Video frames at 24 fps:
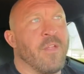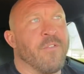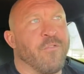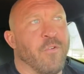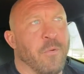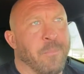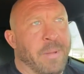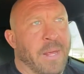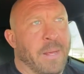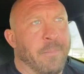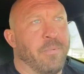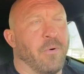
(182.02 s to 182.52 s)

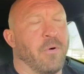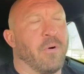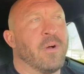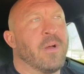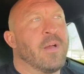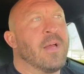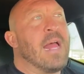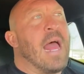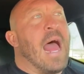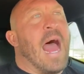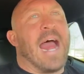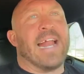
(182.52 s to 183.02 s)
for people.
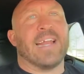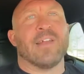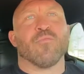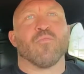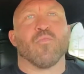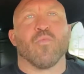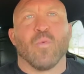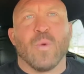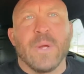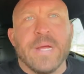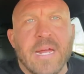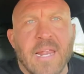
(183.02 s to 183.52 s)
I
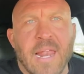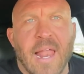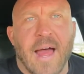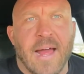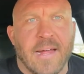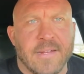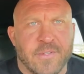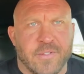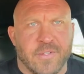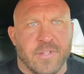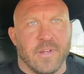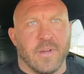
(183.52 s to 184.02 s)
didn't
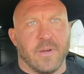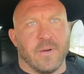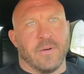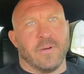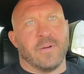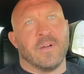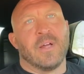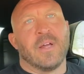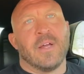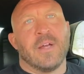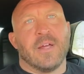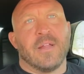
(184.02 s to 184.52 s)
realize,
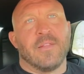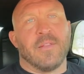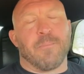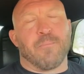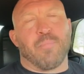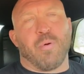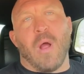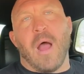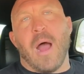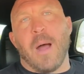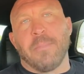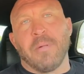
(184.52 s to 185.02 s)
though, the
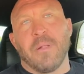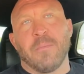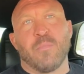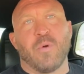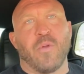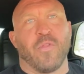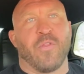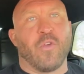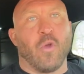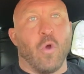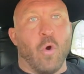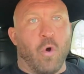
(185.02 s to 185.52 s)
problem
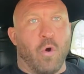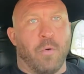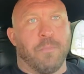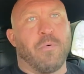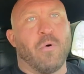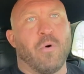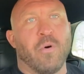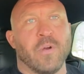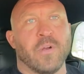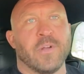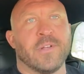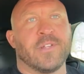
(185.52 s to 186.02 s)
with goal
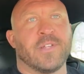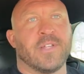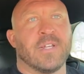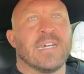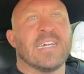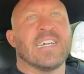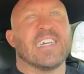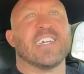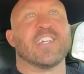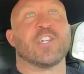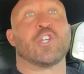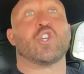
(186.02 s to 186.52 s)
boards
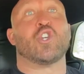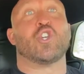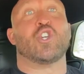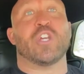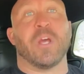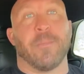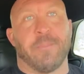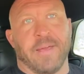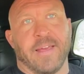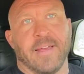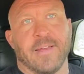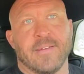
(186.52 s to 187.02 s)
is
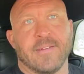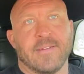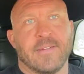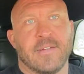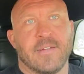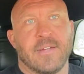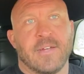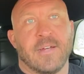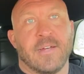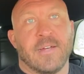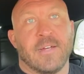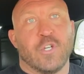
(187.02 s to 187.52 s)
shipping.
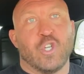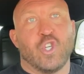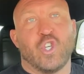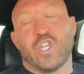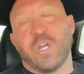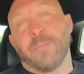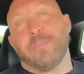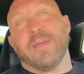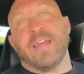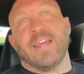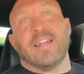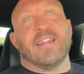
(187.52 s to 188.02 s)

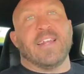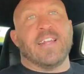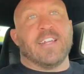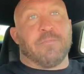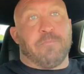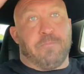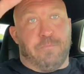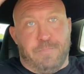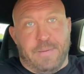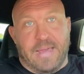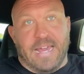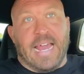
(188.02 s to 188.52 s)
Shipping
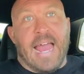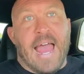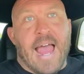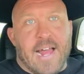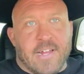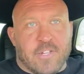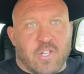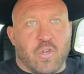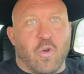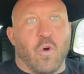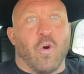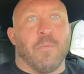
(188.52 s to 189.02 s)
these
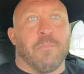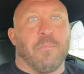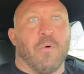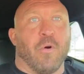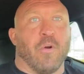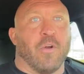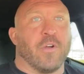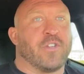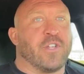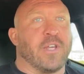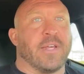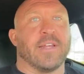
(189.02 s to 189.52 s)
big-ass goal
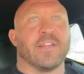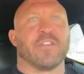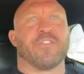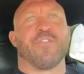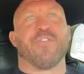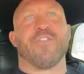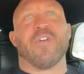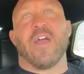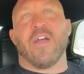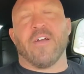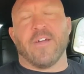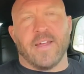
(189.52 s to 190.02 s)
boards is
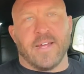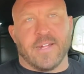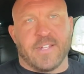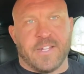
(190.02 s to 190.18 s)
very